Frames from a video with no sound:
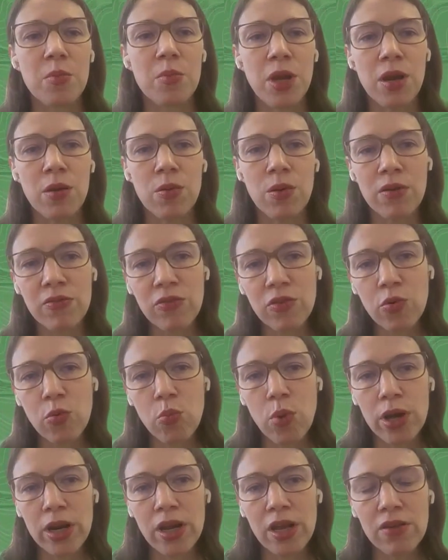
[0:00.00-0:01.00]

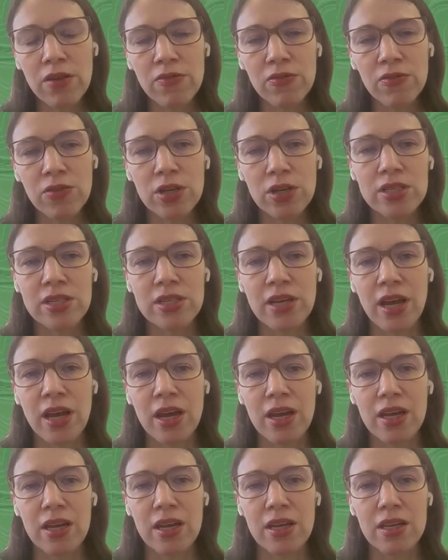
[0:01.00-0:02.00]
However, when I've looked
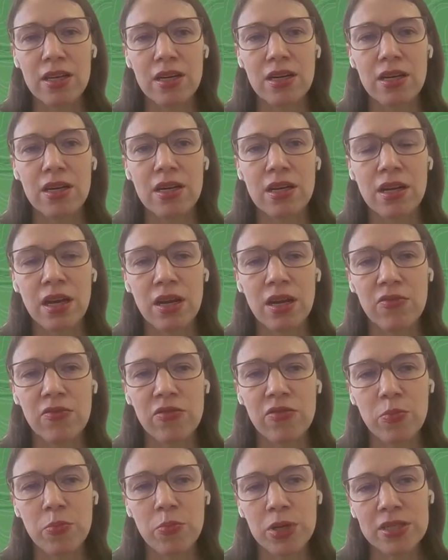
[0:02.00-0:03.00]
at kind
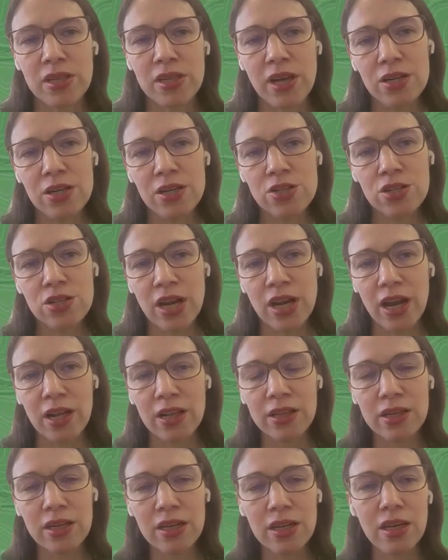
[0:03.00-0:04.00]
of the
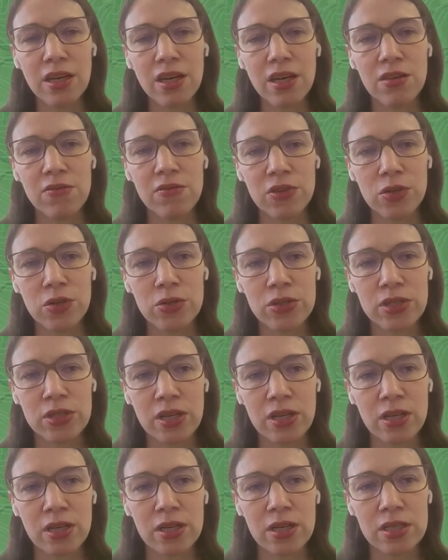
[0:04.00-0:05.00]
potentiality of
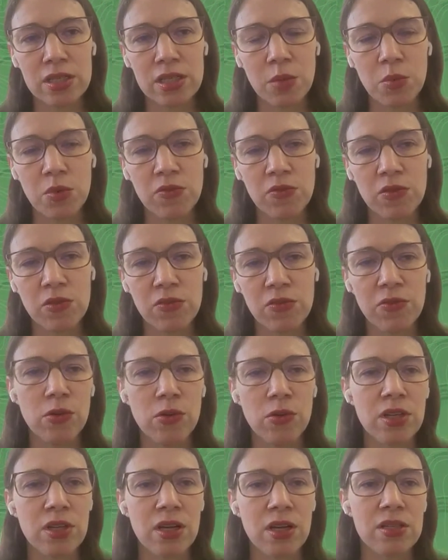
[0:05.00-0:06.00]
using some of the
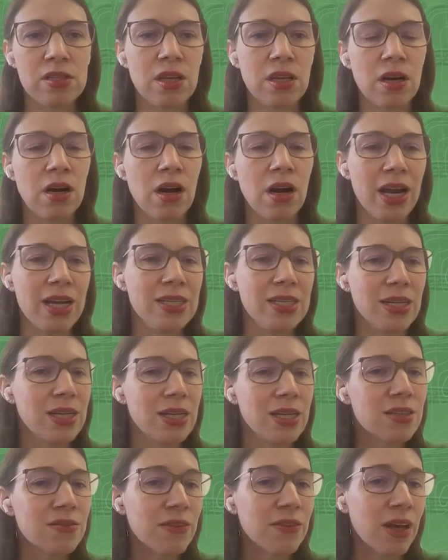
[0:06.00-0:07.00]
photons that are
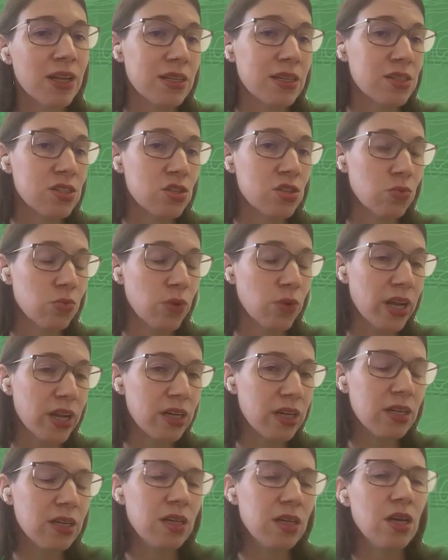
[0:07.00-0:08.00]
identified as
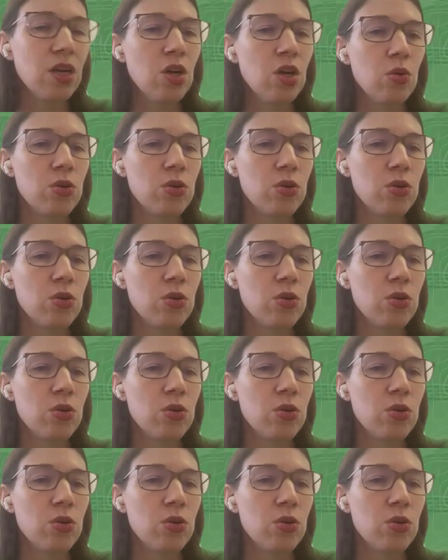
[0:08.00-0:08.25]
terrain,